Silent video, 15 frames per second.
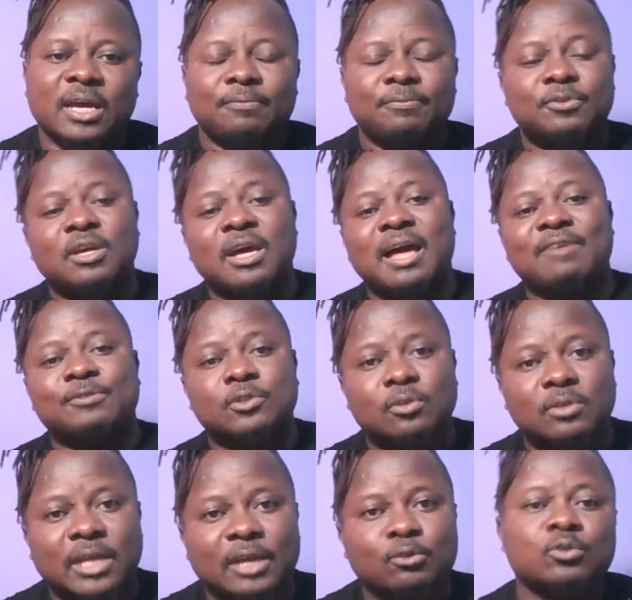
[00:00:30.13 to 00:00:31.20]
If you don't have
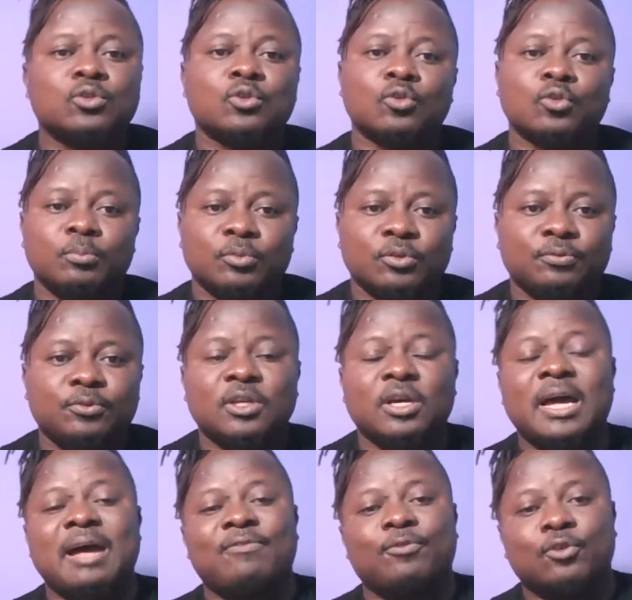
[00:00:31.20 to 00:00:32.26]
soda, use Omo. If you don't
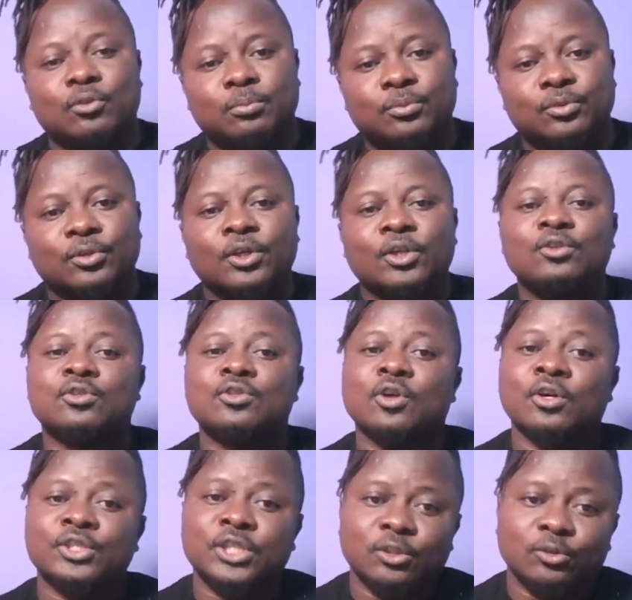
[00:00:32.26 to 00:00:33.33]
have Omo, use
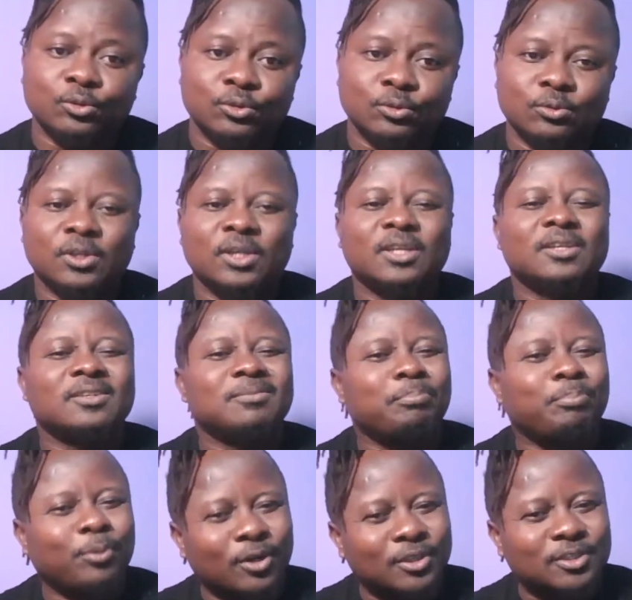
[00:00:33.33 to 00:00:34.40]
Oshedudu,
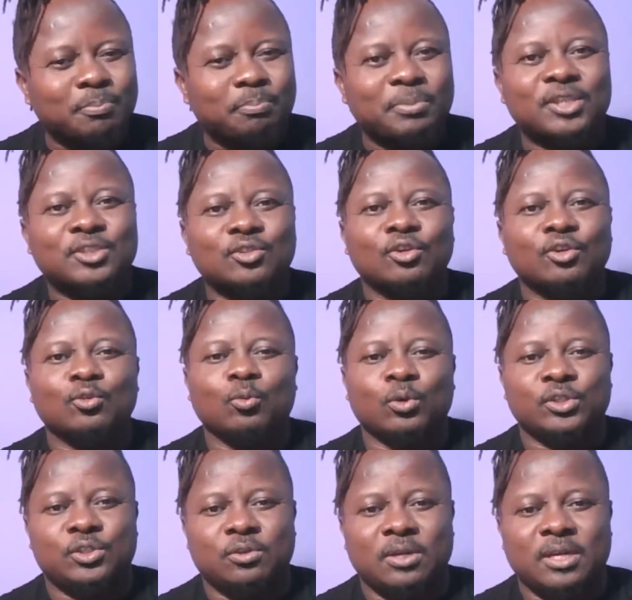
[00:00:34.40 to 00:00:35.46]
but make sure you
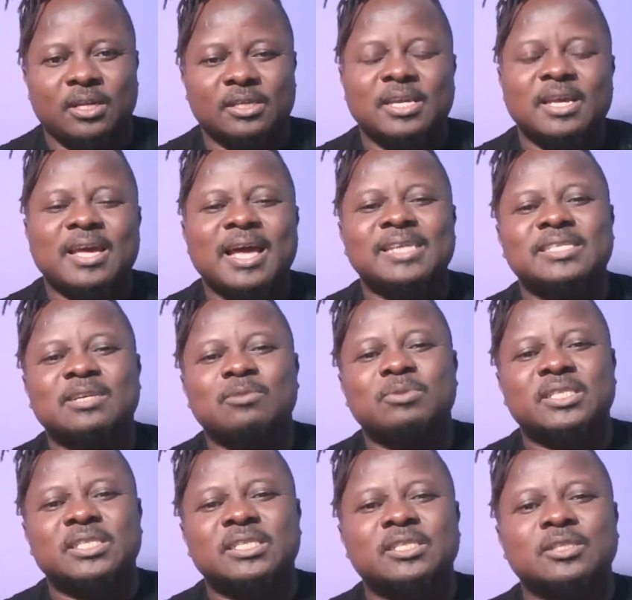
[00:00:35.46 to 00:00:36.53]
wash your hand. And stay
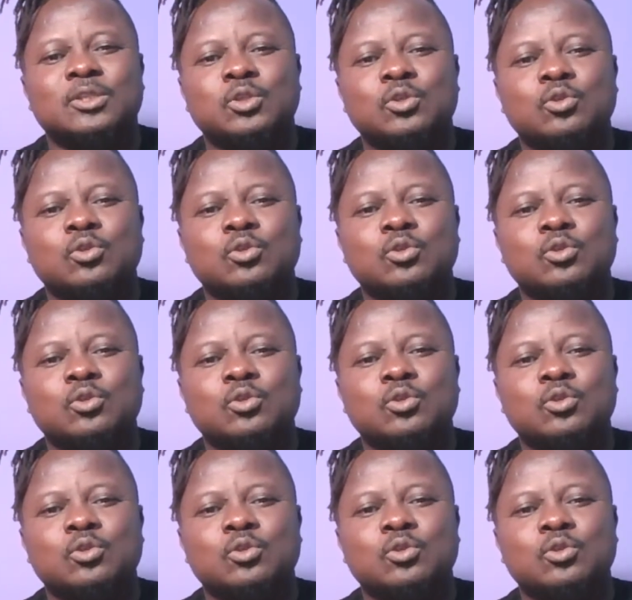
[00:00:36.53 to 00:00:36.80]
within the